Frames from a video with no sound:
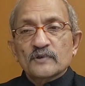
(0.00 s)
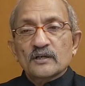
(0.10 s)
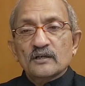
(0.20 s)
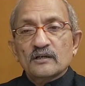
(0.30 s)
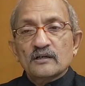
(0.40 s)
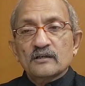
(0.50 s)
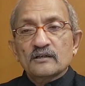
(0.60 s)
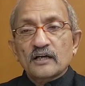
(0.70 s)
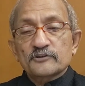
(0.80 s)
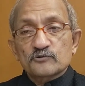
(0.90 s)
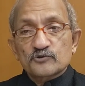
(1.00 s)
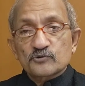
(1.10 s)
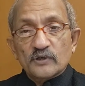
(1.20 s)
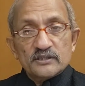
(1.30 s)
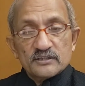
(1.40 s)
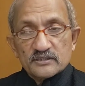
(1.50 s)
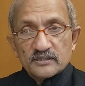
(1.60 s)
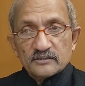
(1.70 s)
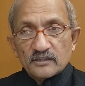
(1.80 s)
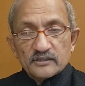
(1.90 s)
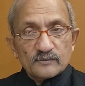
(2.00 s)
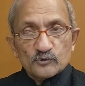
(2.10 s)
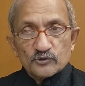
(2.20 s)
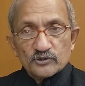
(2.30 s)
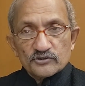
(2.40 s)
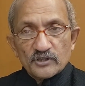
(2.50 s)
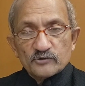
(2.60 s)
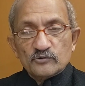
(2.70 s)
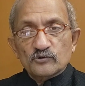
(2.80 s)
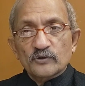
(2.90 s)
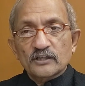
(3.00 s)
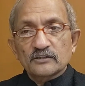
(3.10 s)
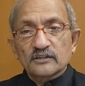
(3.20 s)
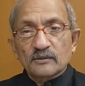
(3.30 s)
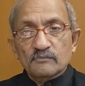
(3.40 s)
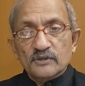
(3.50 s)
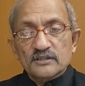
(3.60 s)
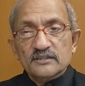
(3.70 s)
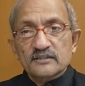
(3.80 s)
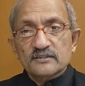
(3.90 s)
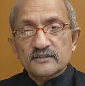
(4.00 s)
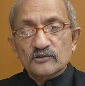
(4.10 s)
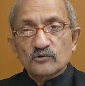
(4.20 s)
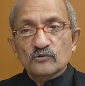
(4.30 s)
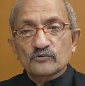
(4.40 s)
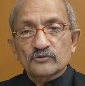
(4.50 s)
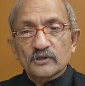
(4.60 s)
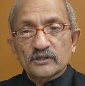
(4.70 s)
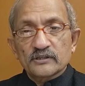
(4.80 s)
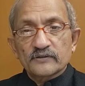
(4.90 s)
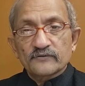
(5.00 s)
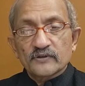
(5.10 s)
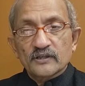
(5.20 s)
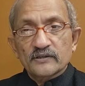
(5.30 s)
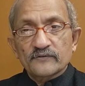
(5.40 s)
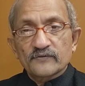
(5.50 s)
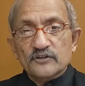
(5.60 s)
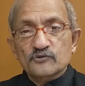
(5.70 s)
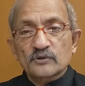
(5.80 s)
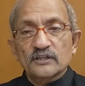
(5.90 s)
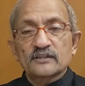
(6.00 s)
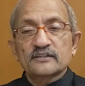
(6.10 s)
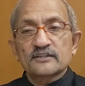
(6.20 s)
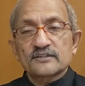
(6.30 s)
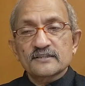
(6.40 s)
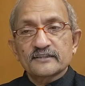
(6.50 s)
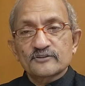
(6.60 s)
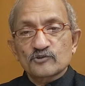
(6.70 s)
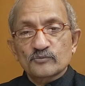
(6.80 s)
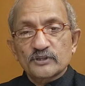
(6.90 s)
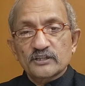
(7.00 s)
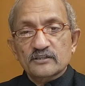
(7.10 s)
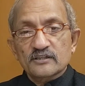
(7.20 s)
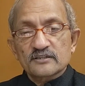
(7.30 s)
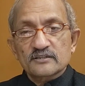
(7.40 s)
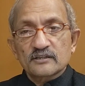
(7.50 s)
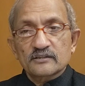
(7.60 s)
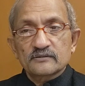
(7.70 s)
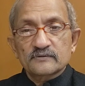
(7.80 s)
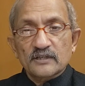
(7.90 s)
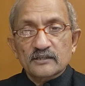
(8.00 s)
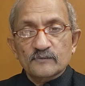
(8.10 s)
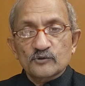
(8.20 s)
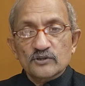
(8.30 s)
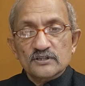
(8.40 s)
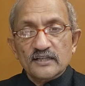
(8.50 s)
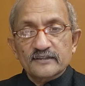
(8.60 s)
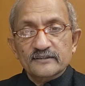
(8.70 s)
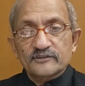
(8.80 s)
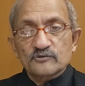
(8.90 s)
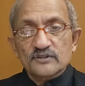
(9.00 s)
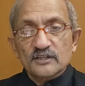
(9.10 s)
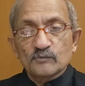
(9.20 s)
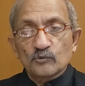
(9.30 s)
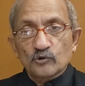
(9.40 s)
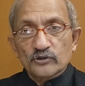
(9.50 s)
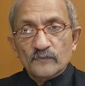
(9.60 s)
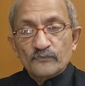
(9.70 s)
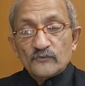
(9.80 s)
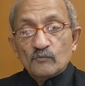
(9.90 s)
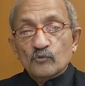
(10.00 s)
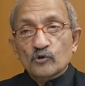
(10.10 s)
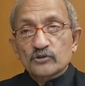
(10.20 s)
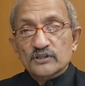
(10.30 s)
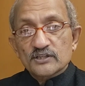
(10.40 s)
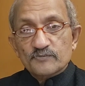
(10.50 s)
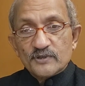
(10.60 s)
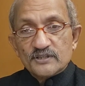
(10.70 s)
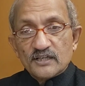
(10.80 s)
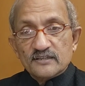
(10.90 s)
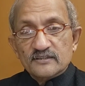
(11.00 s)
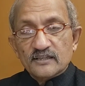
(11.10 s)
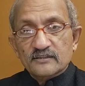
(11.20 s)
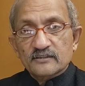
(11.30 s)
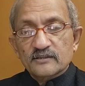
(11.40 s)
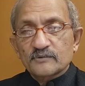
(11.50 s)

I used to understand Tata Motors. I could look at the numbers and say, if Ashok Leyland is selling so many trucks, Tata Motors likely to sell more in the specialized category.